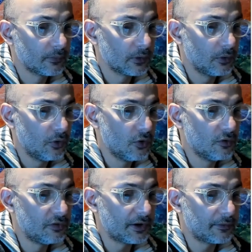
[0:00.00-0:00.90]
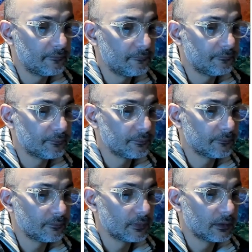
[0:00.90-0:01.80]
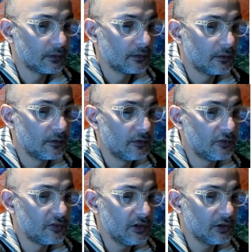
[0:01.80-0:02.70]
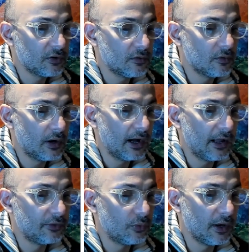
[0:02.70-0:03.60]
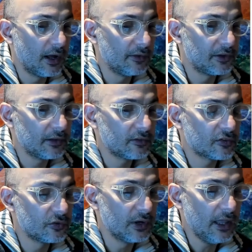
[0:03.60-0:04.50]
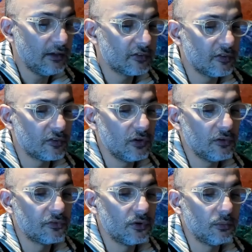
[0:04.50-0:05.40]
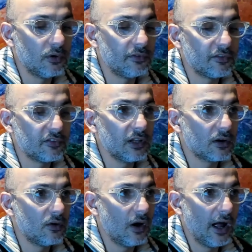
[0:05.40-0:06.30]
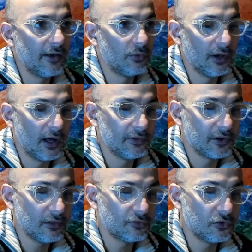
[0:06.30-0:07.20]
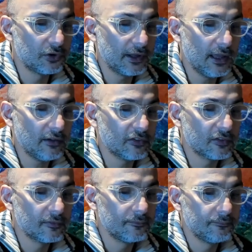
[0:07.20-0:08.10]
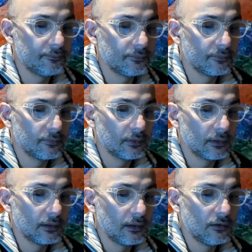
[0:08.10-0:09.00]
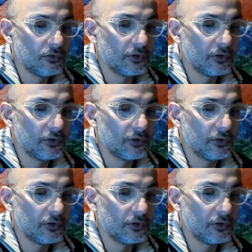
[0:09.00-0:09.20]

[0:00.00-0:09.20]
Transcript: over 0 and 100. So x is uniform over 0 and 100. For x, for the